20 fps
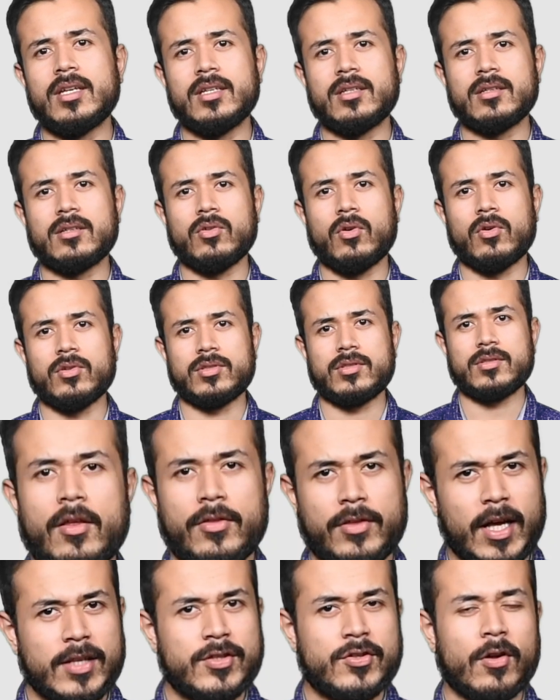intercourse.
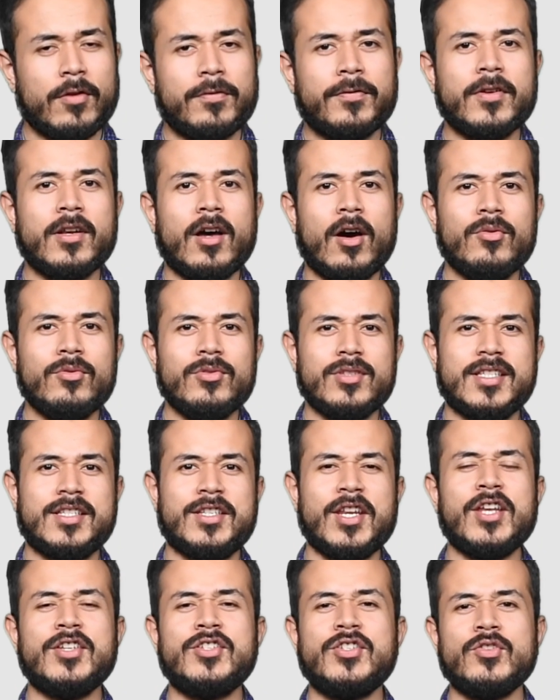That's all for now.
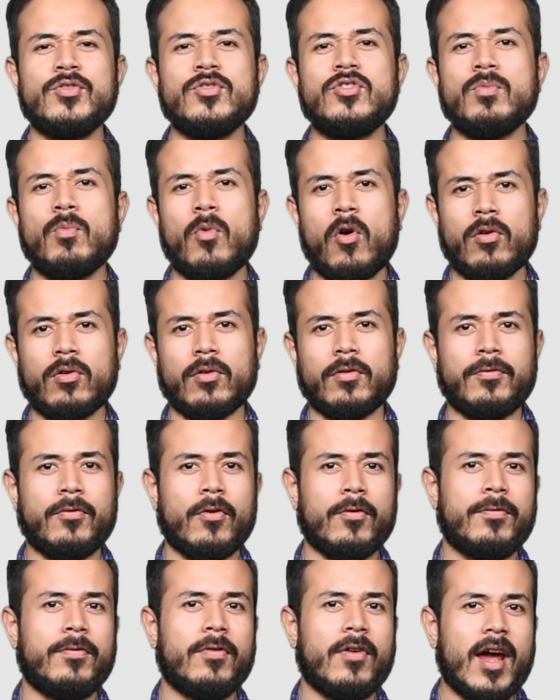Stay tuned tomorrow
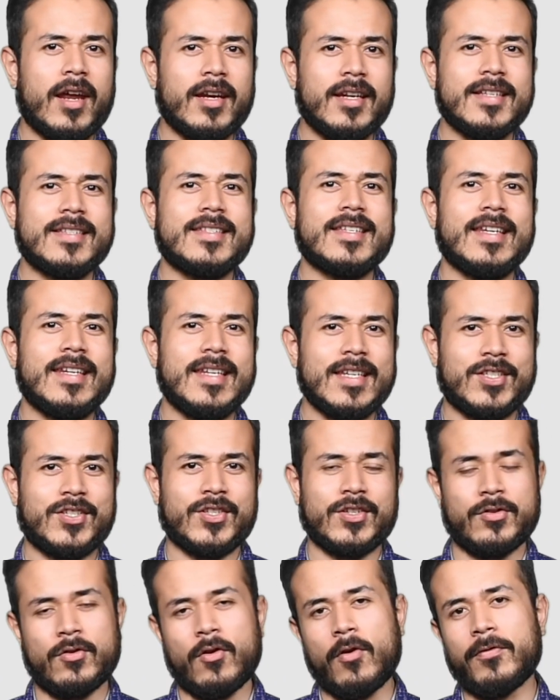for Friday's
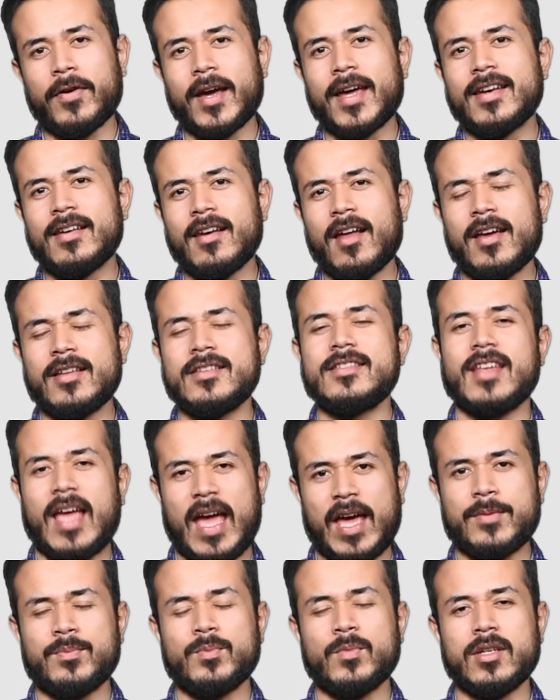edition of Headlines at